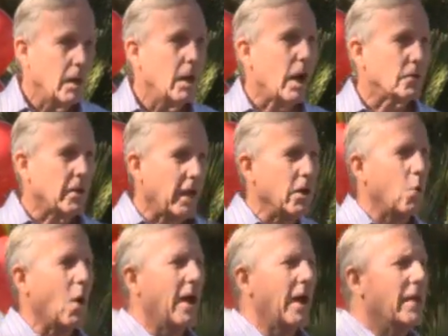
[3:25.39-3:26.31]
I'll tell you
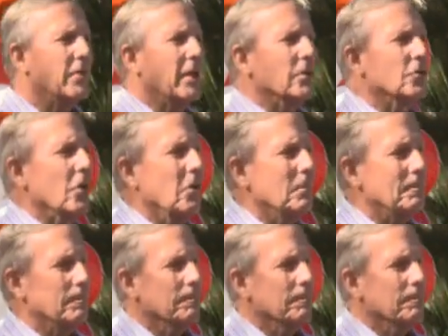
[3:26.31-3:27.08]
why I think so.